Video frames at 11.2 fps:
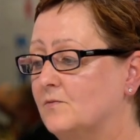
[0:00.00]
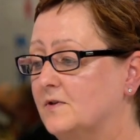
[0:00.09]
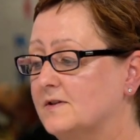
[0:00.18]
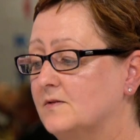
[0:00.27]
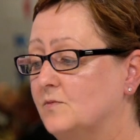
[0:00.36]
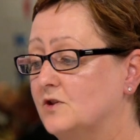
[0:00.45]

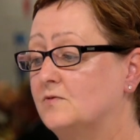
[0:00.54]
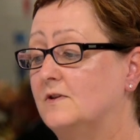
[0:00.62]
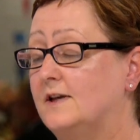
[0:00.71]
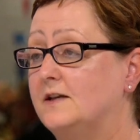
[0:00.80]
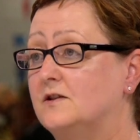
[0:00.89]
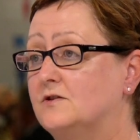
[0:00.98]
which
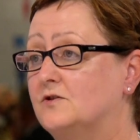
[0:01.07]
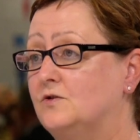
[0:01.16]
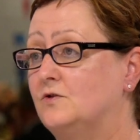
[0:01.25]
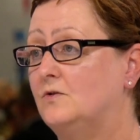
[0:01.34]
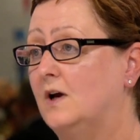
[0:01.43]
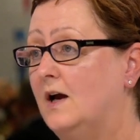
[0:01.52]
related
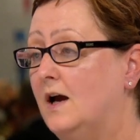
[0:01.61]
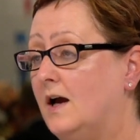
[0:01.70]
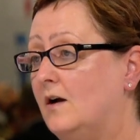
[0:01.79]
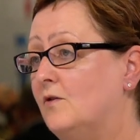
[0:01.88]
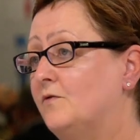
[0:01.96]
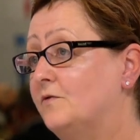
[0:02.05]
to
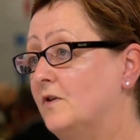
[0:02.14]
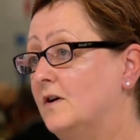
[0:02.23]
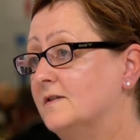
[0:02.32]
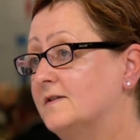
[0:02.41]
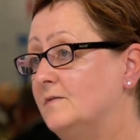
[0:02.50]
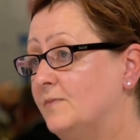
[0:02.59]
how France